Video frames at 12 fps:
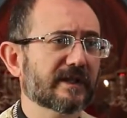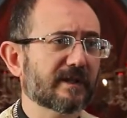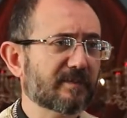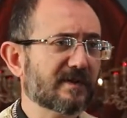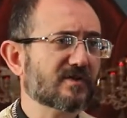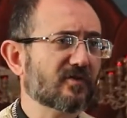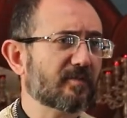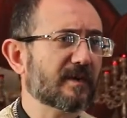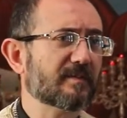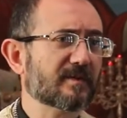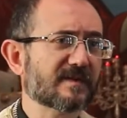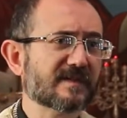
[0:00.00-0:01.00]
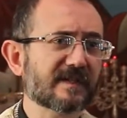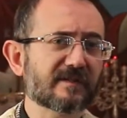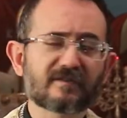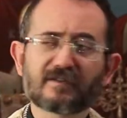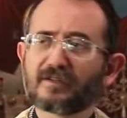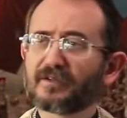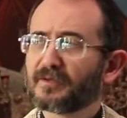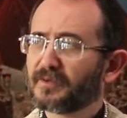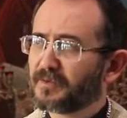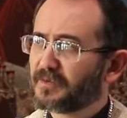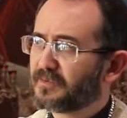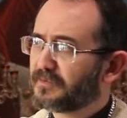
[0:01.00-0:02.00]
a piece of paper said
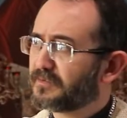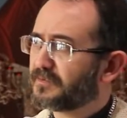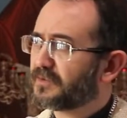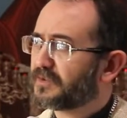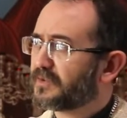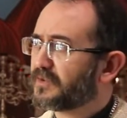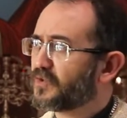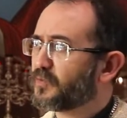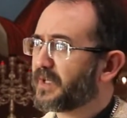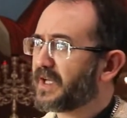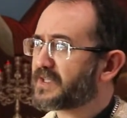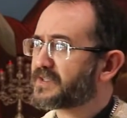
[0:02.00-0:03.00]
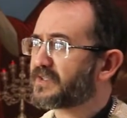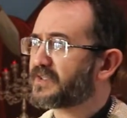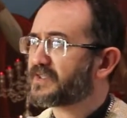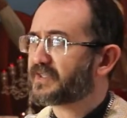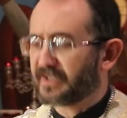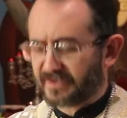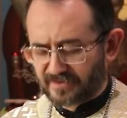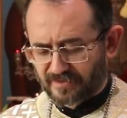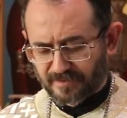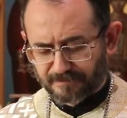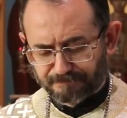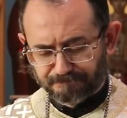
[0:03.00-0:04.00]
you passed this test